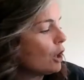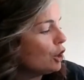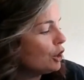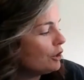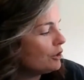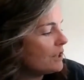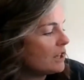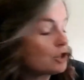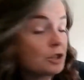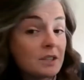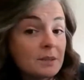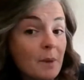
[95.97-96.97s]
Her
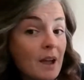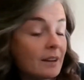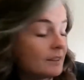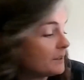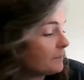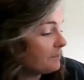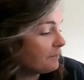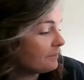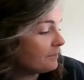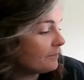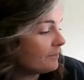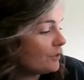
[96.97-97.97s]
teacher smiled.
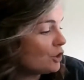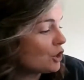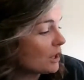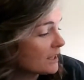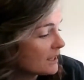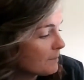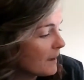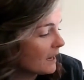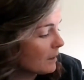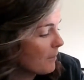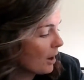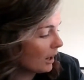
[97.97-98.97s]
Just make
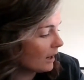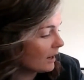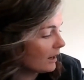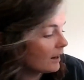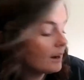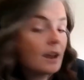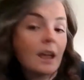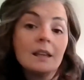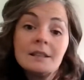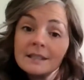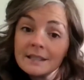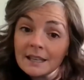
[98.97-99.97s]
a mark
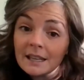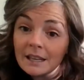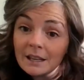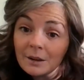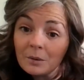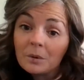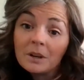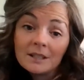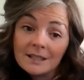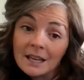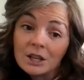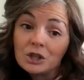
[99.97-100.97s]
and see where it
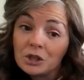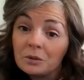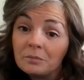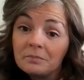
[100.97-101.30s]
takes you.